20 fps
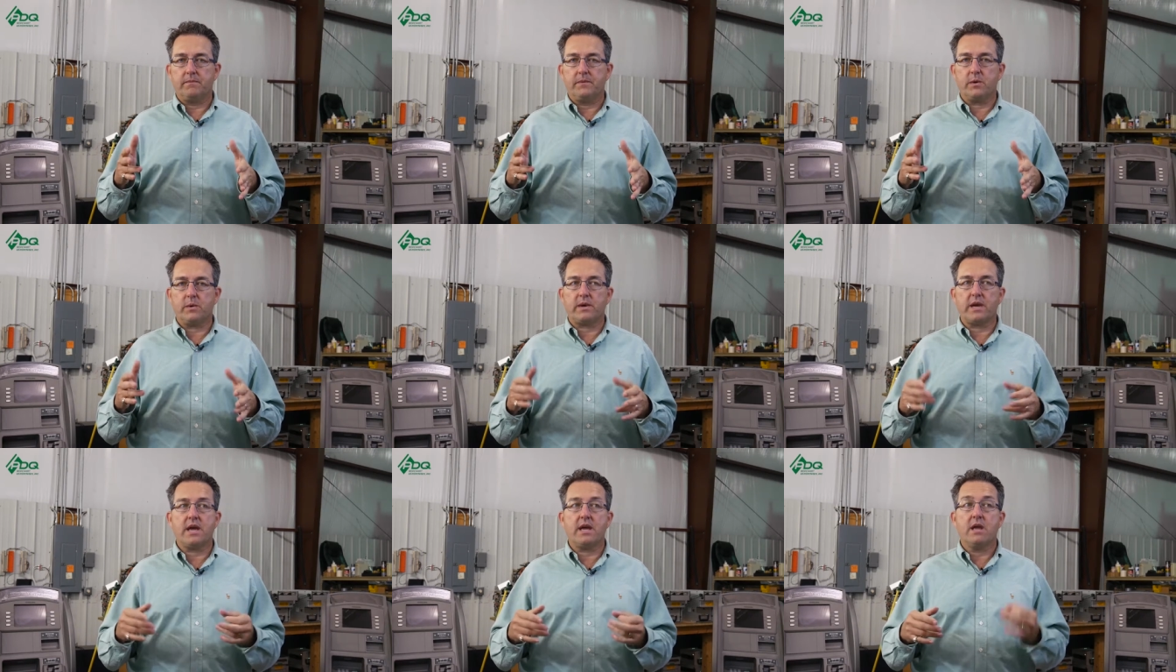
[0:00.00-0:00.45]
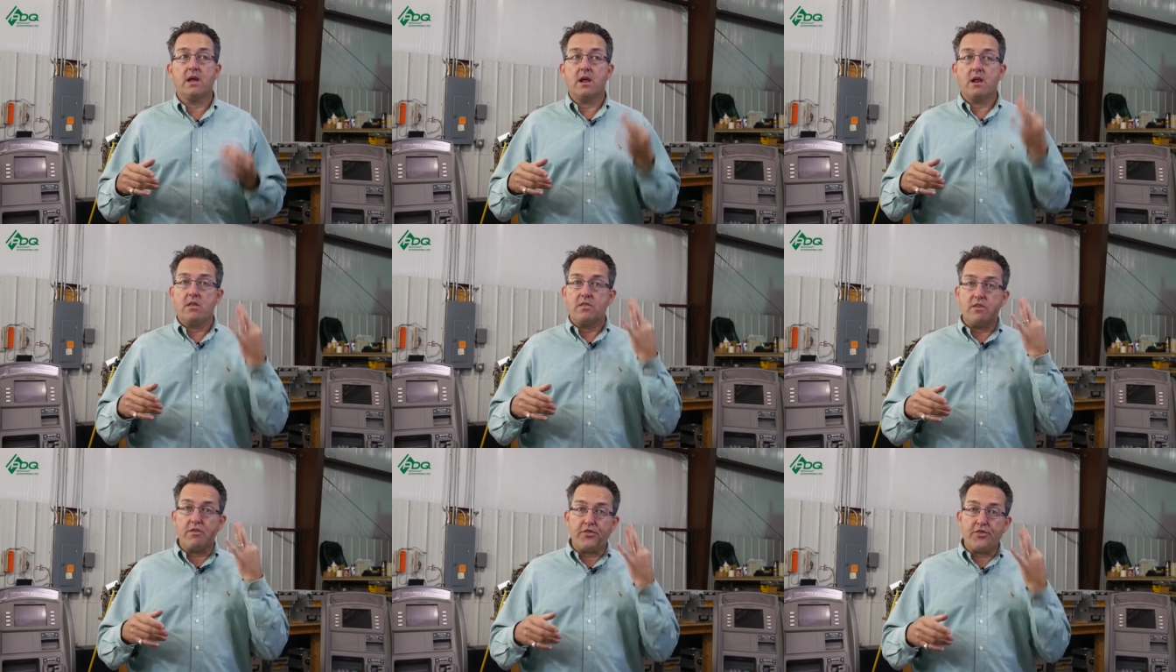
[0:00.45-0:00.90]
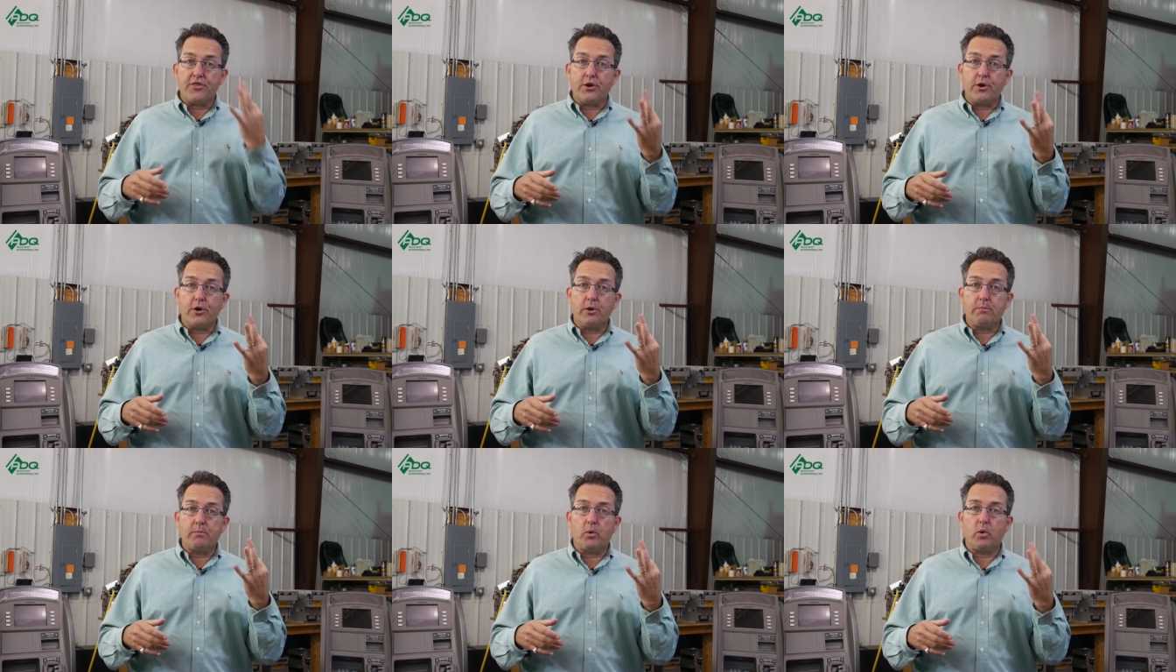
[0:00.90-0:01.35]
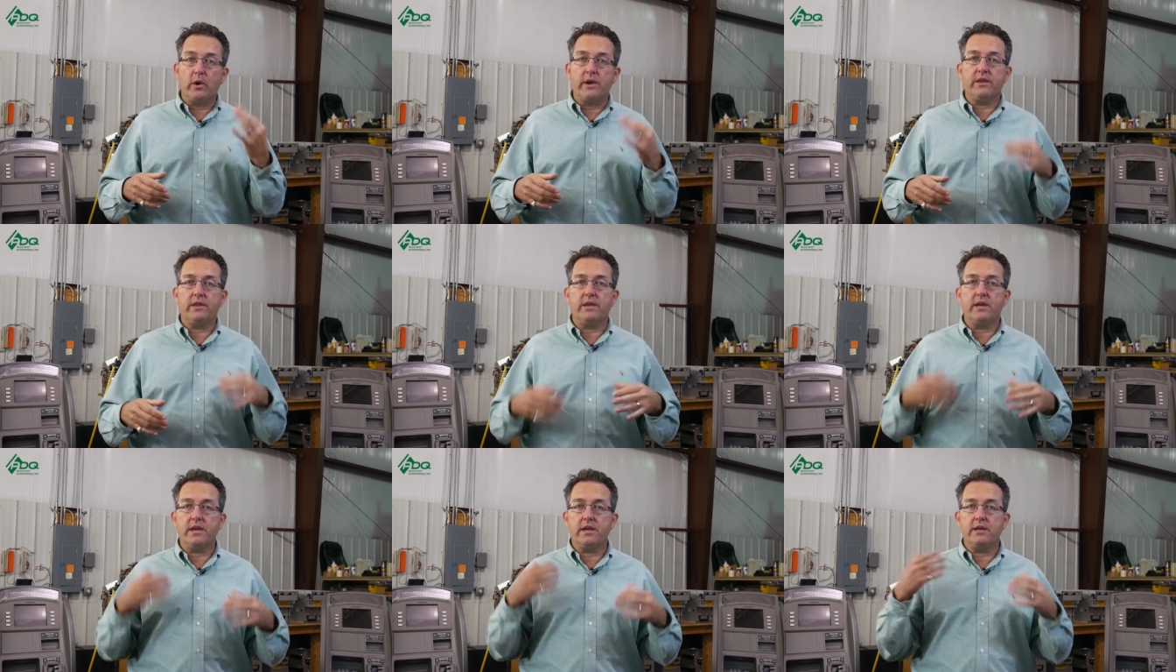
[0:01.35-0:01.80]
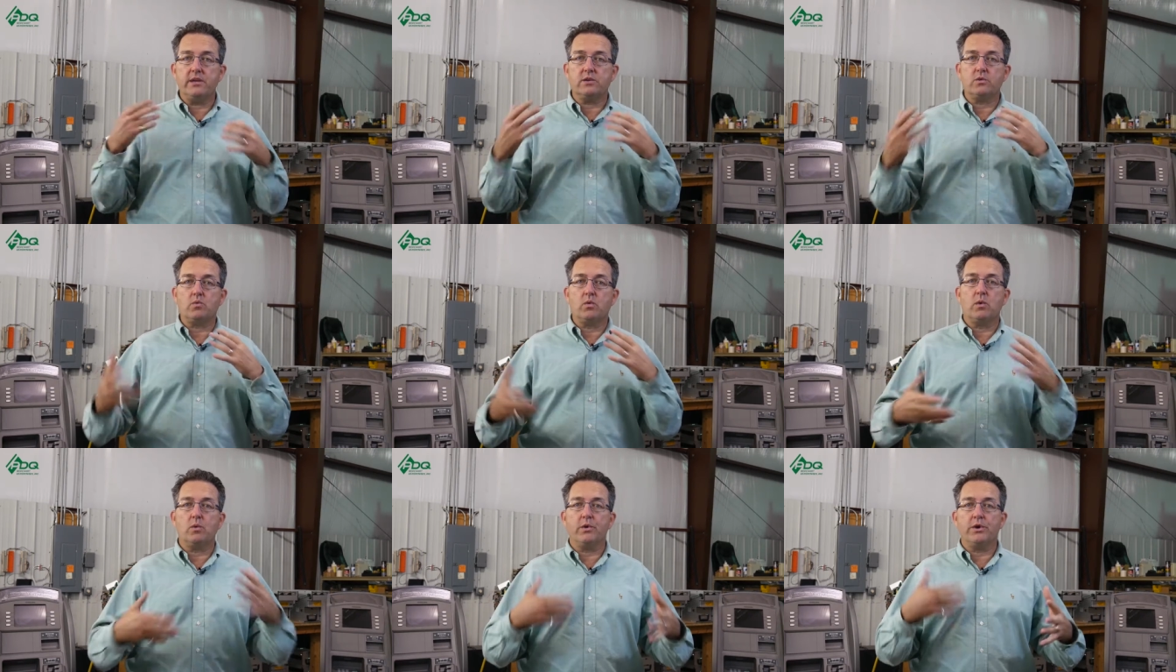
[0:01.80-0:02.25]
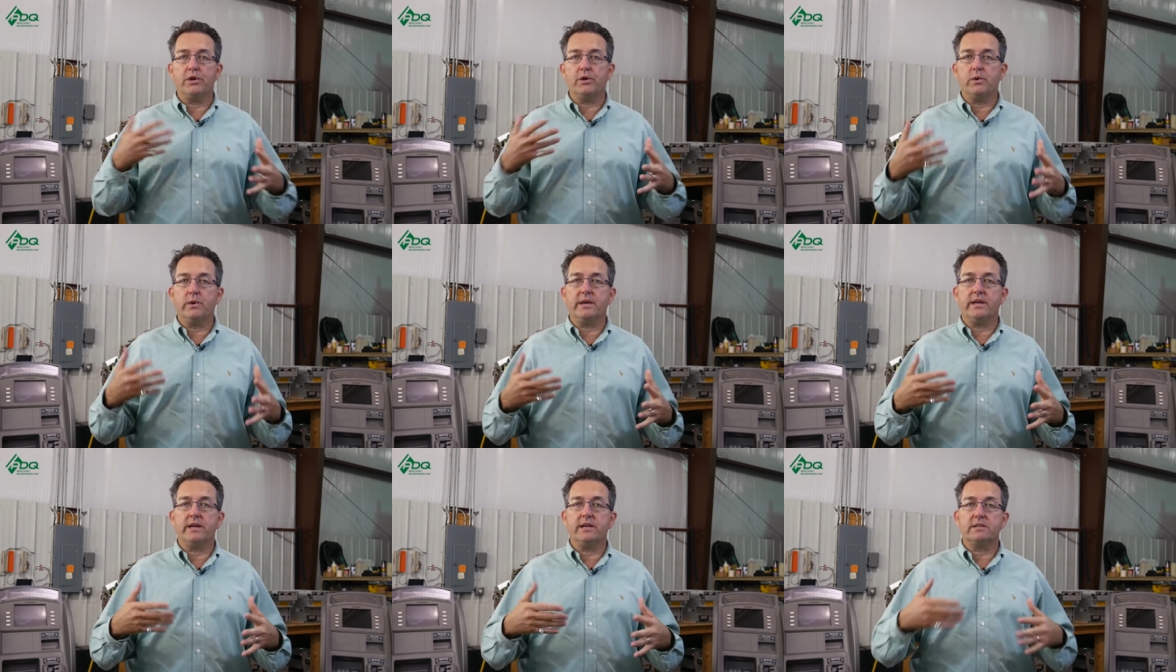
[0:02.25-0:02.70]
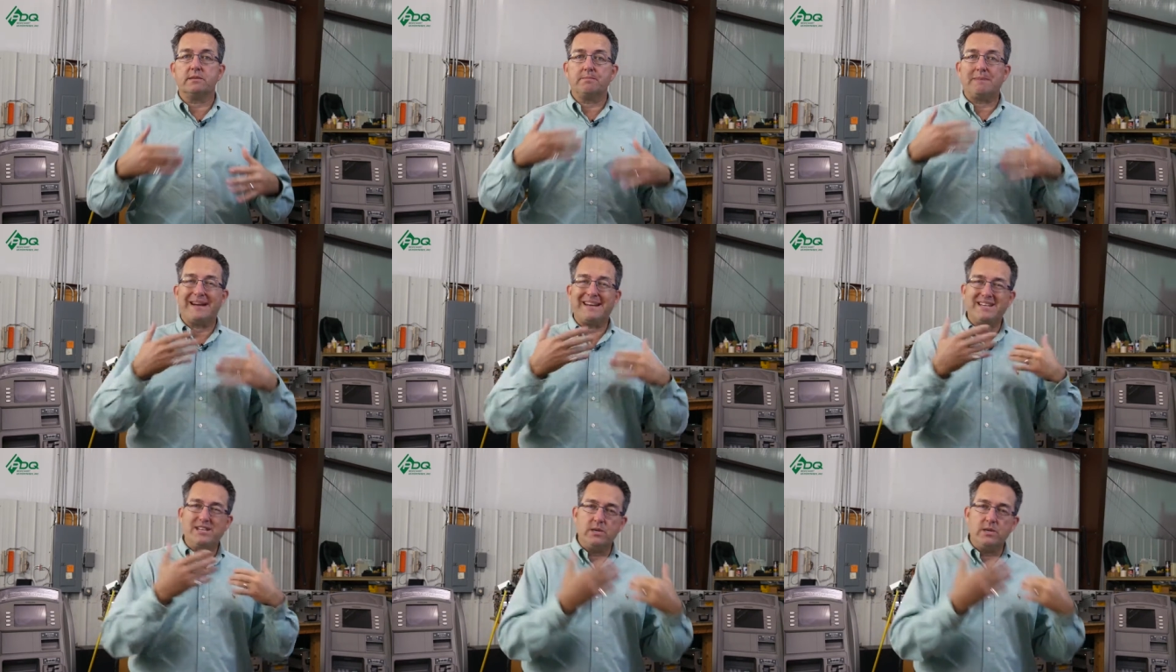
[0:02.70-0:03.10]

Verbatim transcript: Okay. The third point is what we're doing is by